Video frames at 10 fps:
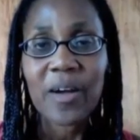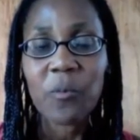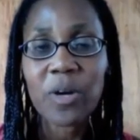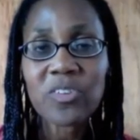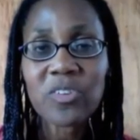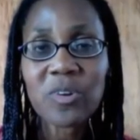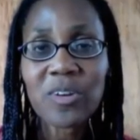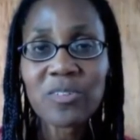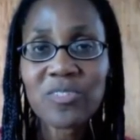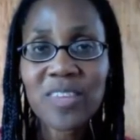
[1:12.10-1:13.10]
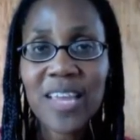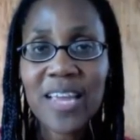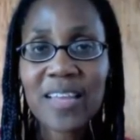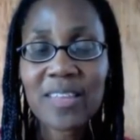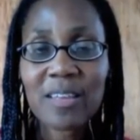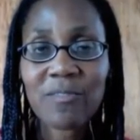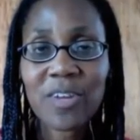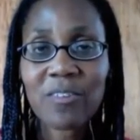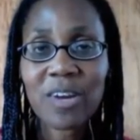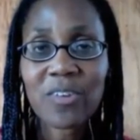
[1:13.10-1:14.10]
Once you understand the
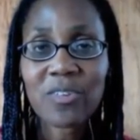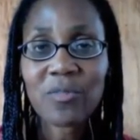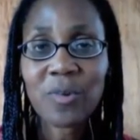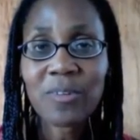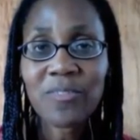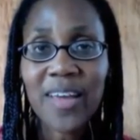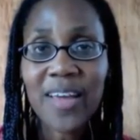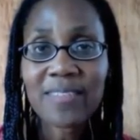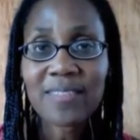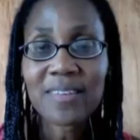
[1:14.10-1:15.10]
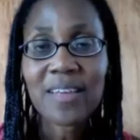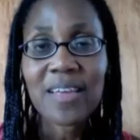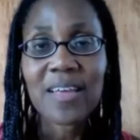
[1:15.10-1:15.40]
configuration of one facet,